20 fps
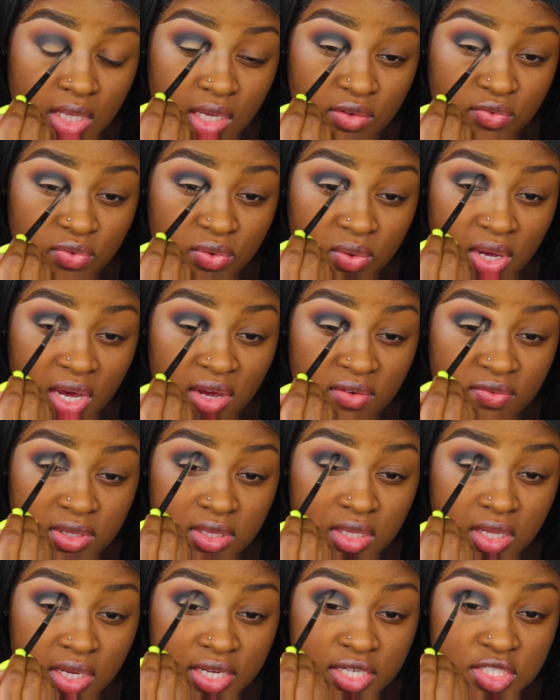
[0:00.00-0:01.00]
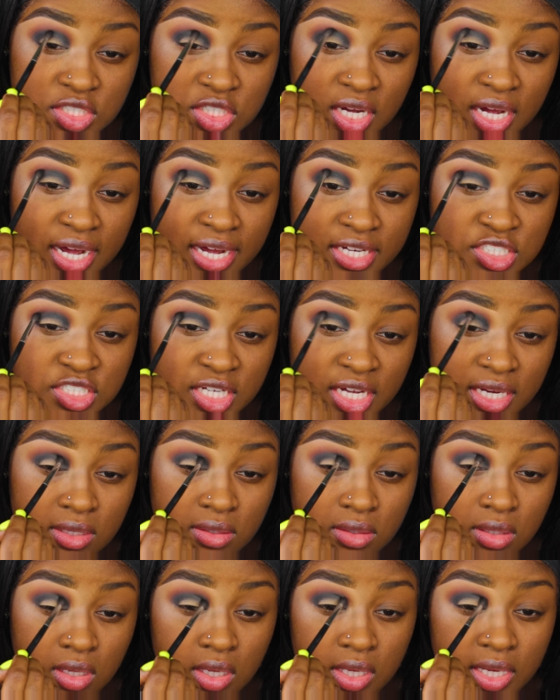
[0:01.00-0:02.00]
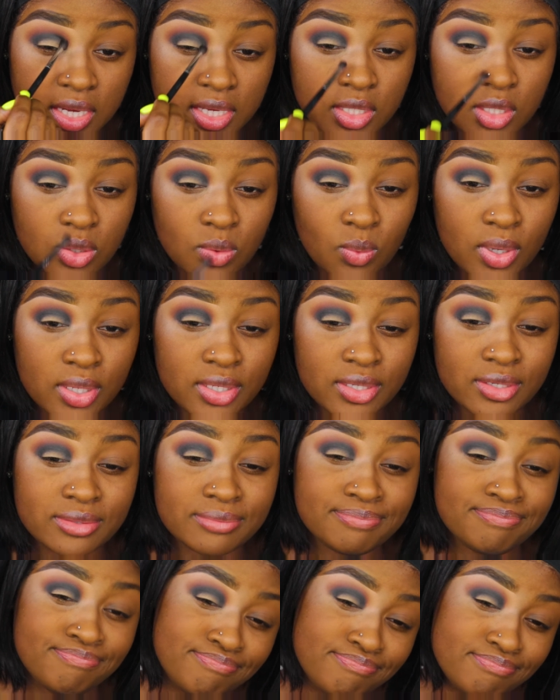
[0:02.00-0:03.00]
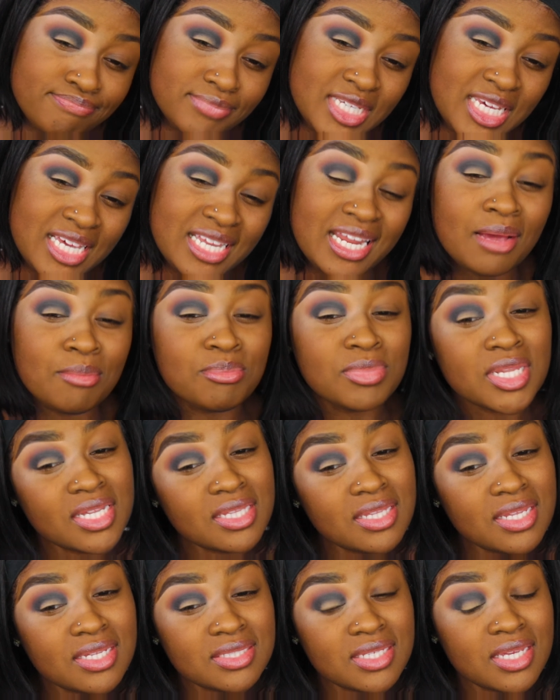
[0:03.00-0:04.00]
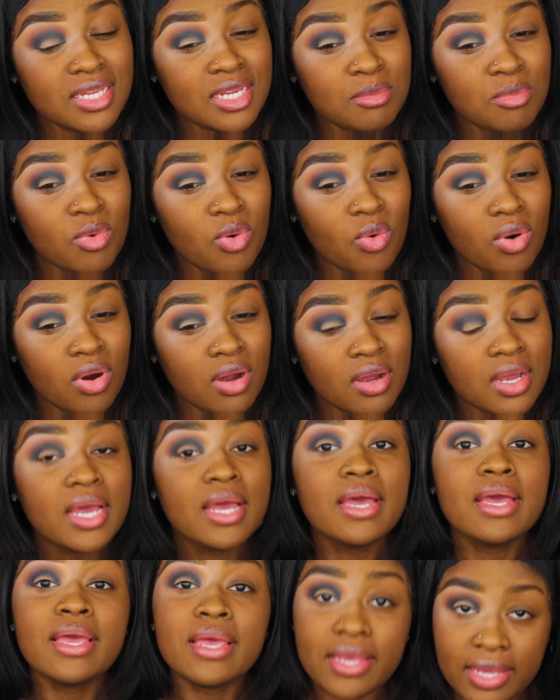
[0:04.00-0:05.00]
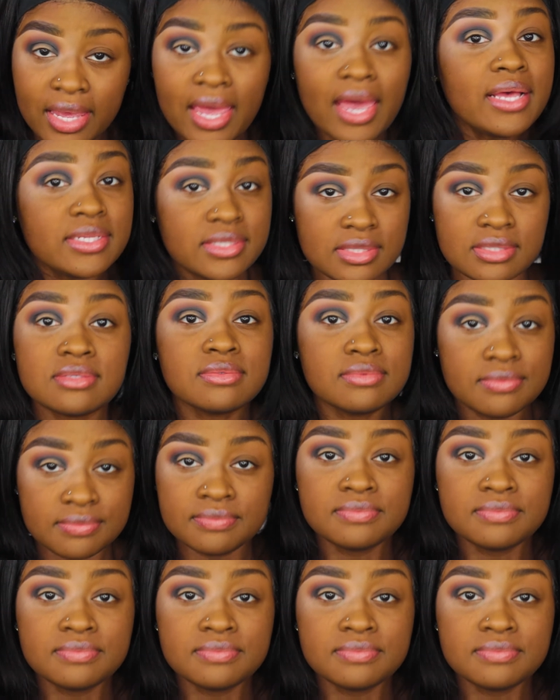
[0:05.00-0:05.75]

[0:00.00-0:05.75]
If you ever look at your eyeshadow look and you wonder, can I blend this anymore? Yes,